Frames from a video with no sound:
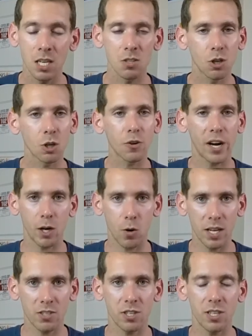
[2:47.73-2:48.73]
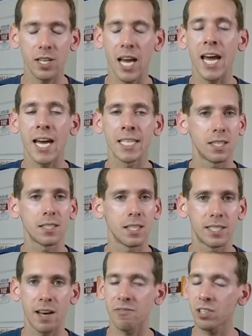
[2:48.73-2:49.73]
So great question, and
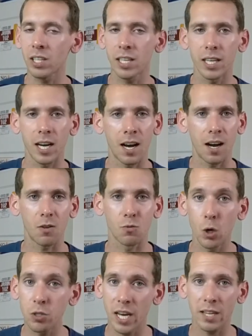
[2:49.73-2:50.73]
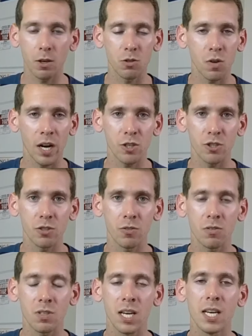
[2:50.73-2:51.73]
definitely rotate those running
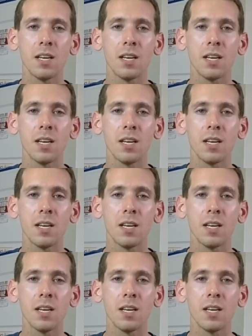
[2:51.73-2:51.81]
shoes.